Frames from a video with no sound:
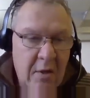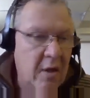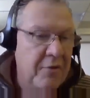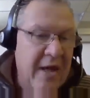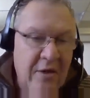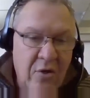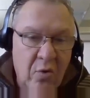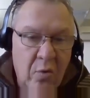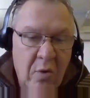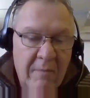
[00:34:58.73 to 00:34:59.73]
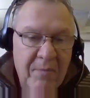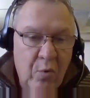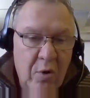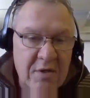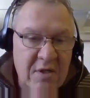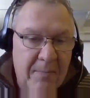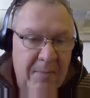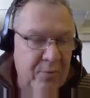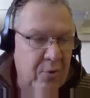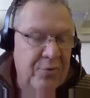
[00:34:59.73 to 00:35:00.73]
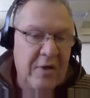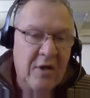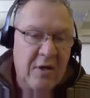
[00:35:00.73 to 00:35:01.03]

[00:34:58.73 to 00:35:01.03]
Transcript: and thank you, the words that people don't think